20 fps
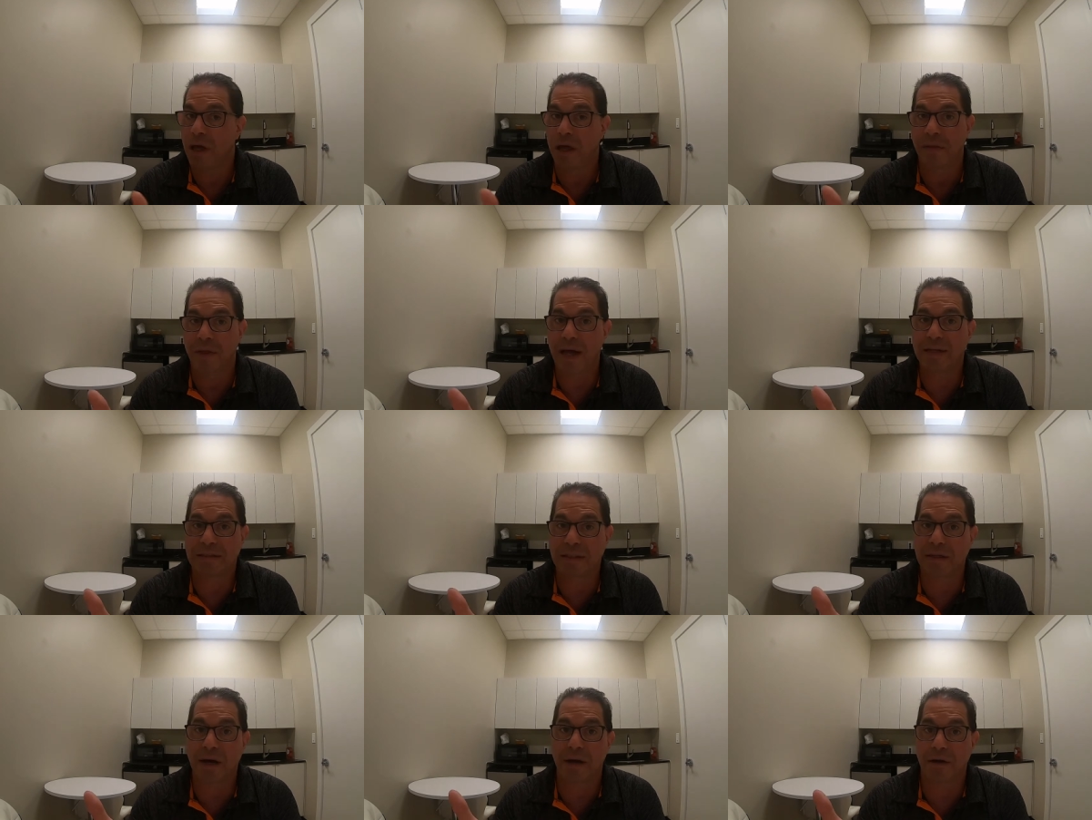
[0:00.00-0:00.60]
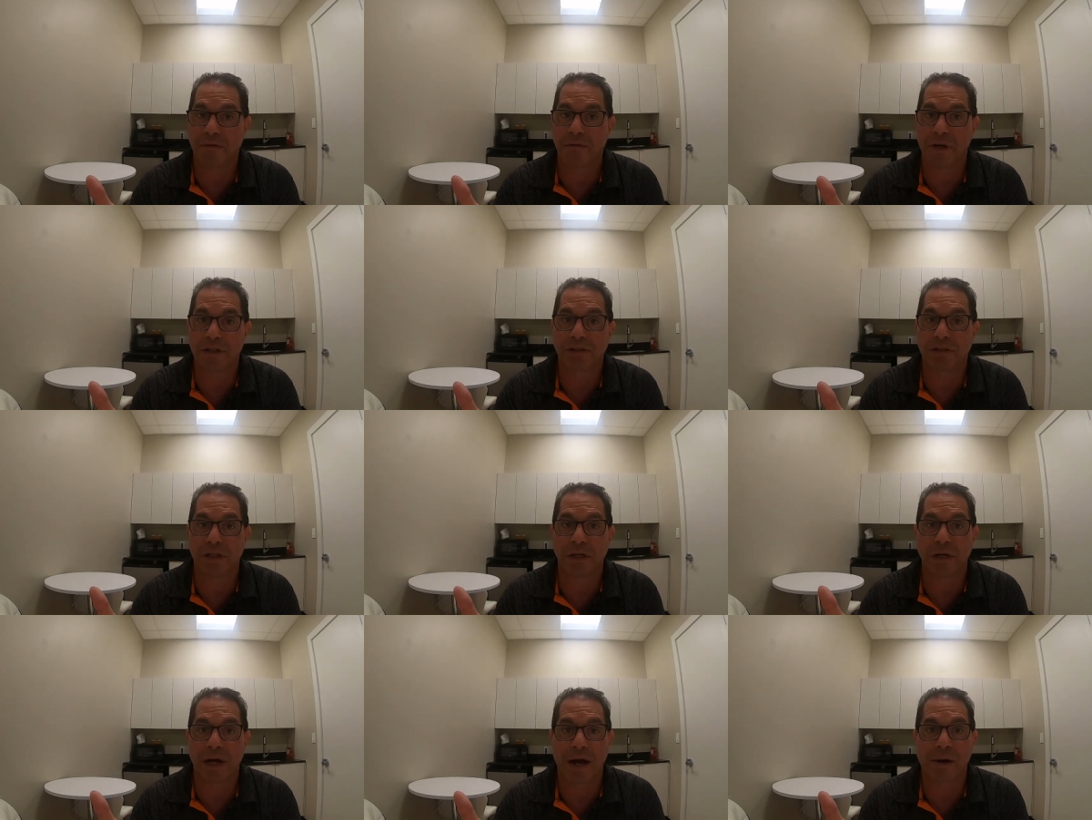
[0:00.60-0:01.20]
that's a lot of fish
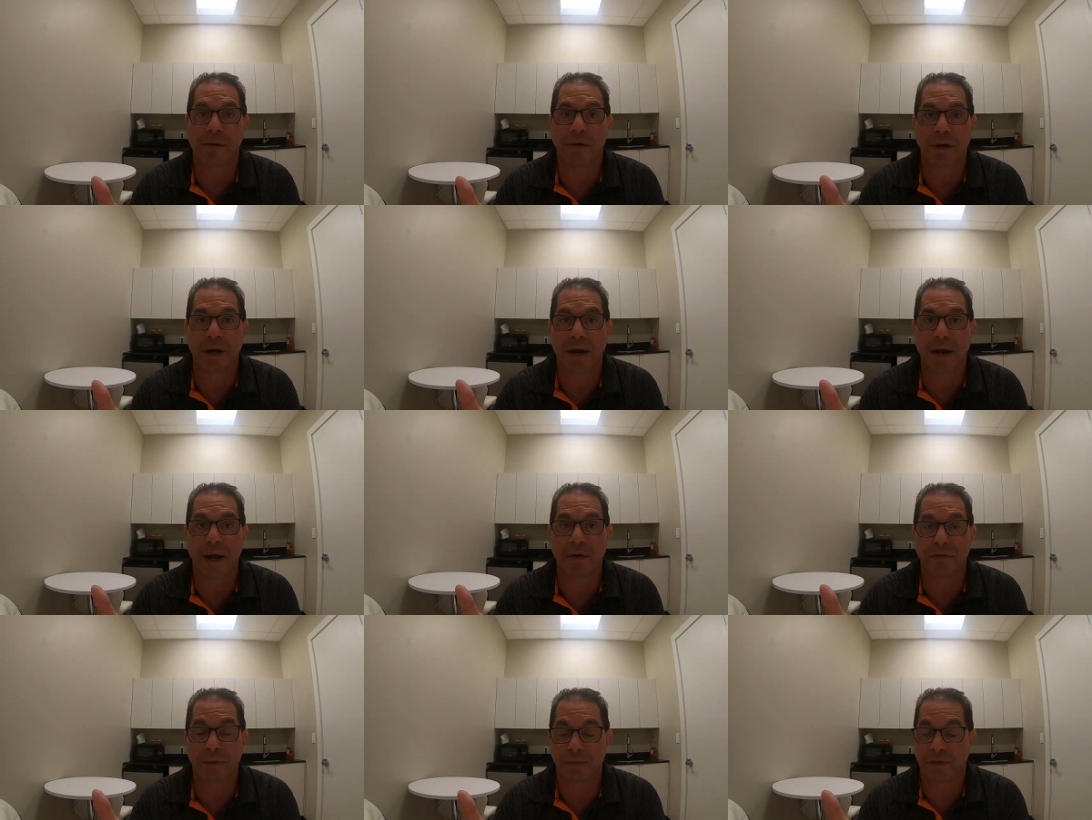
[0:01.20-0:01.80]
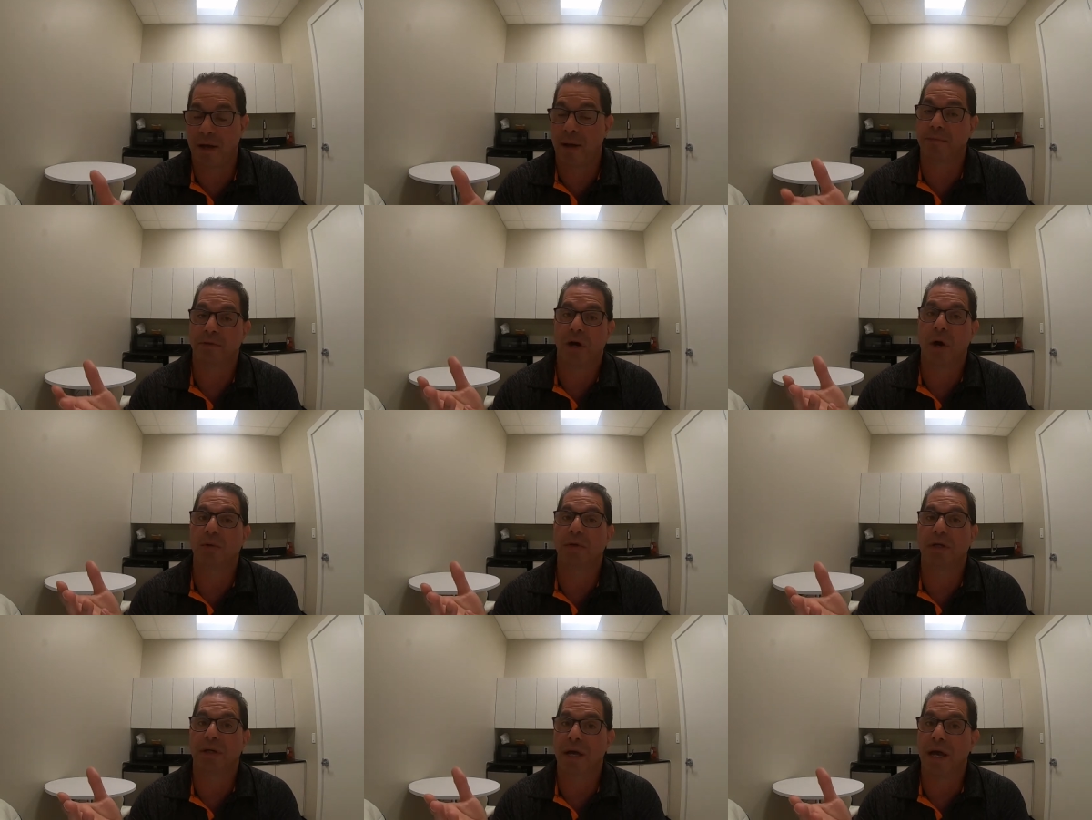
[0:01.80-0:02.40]
in an hour and a half. Sometimes I
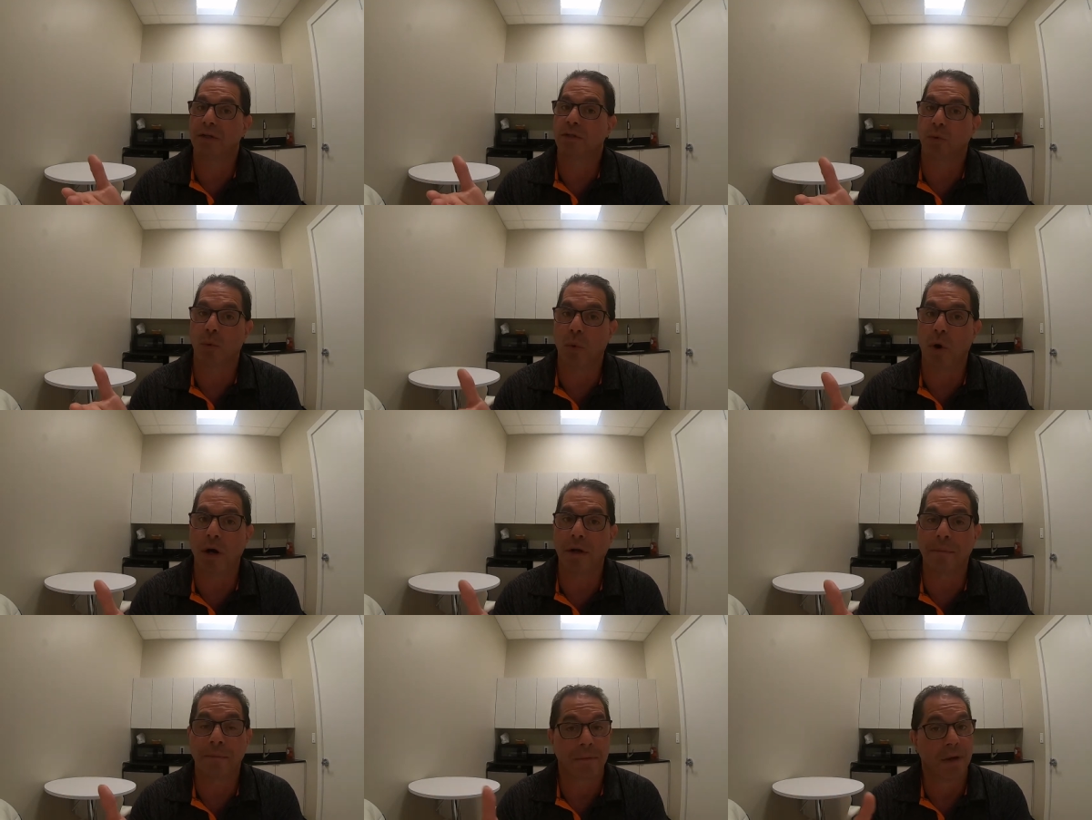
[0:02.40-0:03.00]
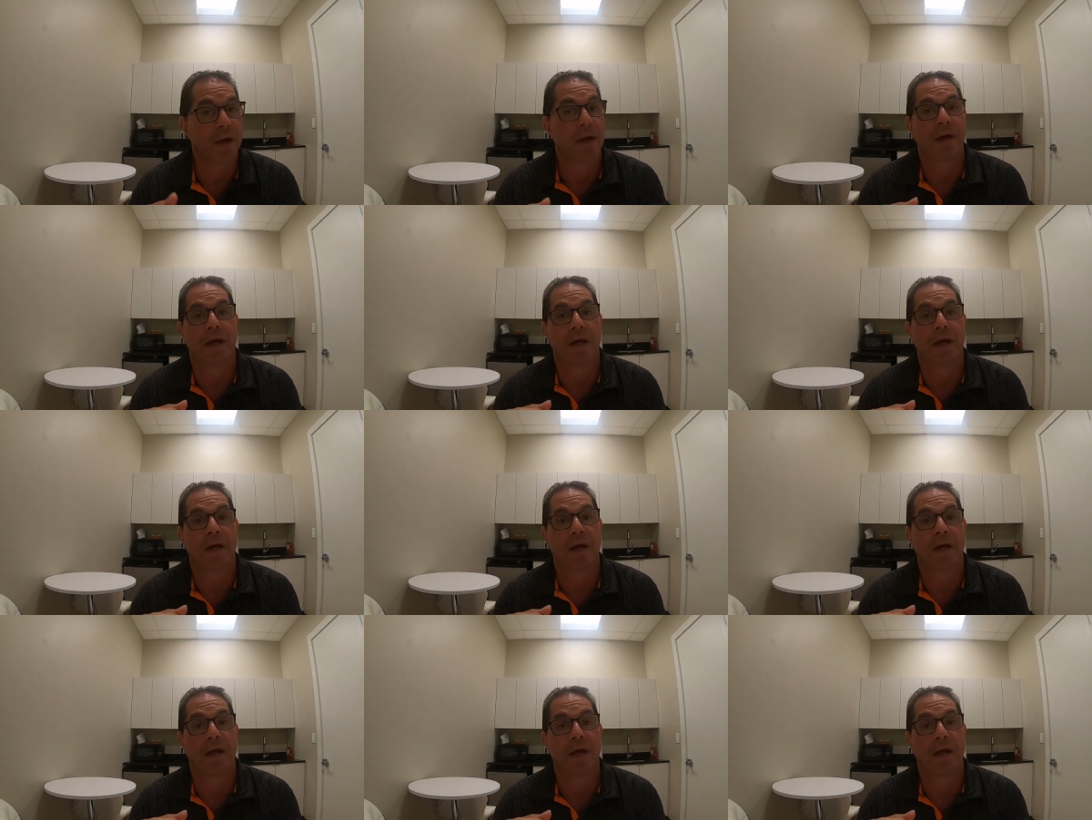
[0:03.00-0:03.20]
only catch 1.